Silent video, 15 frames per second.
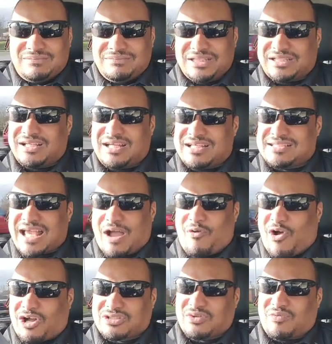because I
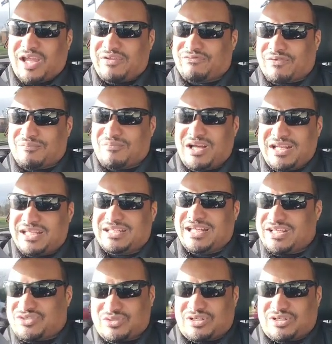walked away from money that